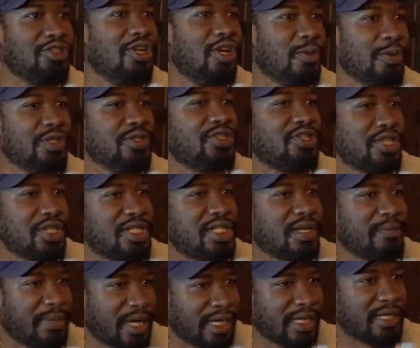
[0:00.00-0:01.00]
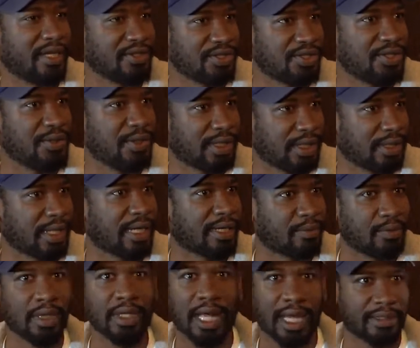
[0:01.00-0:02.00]
you know, when you see somebody else do it, they're
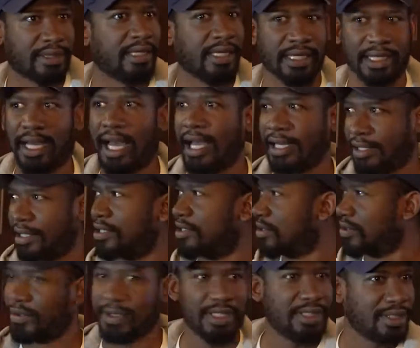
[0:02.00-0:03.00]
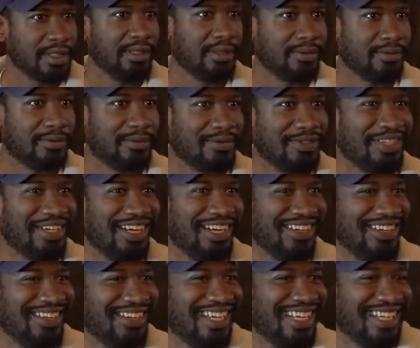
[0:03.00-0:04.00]
like, well, I think I can do it too. Right. You
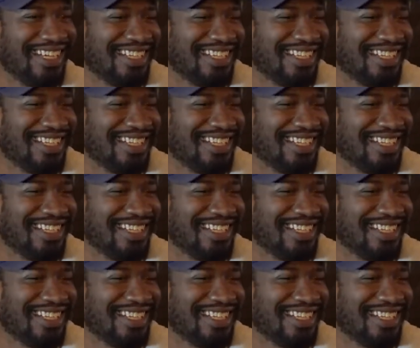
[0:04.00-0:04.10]
know, right.